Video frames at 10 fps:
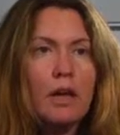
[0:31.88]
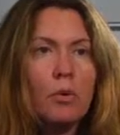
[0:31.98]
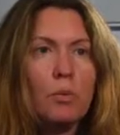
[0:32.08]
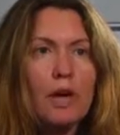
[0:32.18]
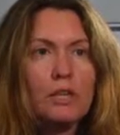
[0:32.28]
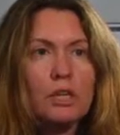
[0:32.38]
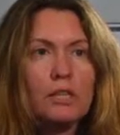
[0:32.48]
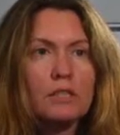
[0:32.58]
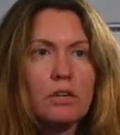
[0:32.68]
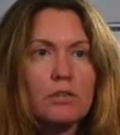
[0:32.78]
We
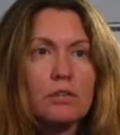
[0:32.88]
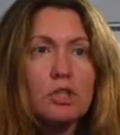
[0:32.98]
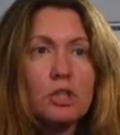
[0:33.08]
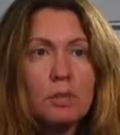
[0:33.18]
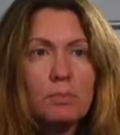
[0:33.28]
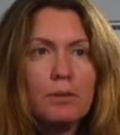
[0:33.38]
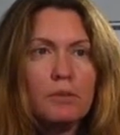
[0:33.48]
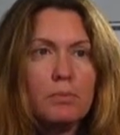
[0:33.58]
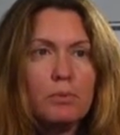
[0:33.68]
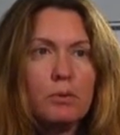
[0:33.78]
actually started
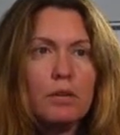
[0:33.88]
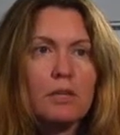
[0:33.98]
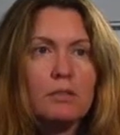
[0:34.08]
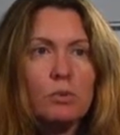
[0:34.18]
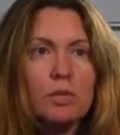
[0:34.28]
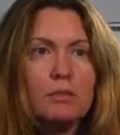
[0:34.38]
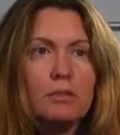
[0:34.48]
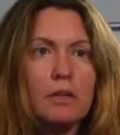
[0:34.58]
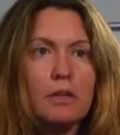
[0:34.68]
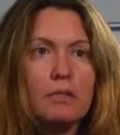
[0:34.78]
shipping the product with
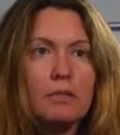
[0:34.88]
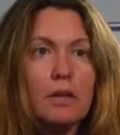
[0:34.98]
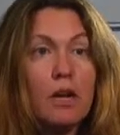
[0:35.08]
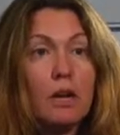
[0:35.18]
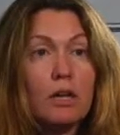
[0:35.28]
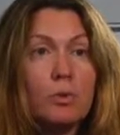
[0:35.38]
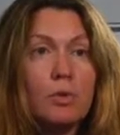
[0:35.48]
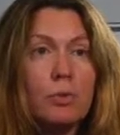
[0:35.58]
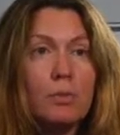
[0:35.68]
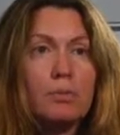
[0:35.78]
the
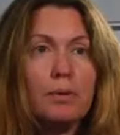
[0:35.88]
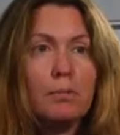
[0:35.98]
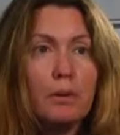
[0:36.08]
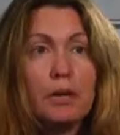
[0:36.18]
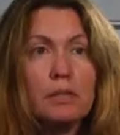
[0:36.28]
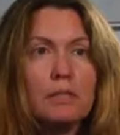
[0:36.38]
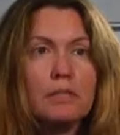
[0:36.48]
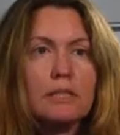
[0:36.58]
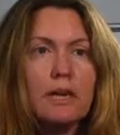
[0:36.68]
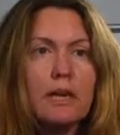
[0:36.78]
Harlequin RIP embedded
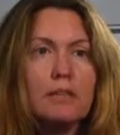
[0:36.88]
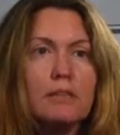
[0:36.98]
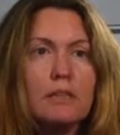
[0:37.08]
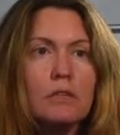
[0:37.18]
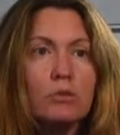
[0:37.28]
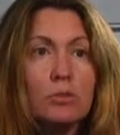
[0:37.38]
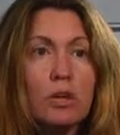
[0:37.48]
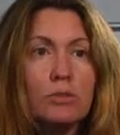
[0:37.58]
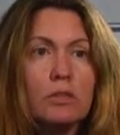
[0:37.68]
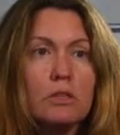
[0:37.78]
inside in
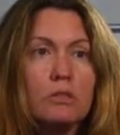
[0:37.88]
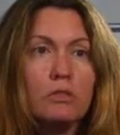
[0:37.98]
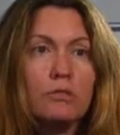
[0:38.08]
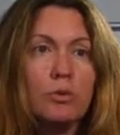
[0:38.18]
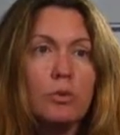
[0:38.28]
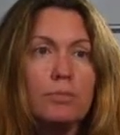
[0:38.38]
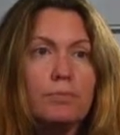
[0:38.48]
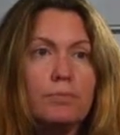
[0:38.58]
2004.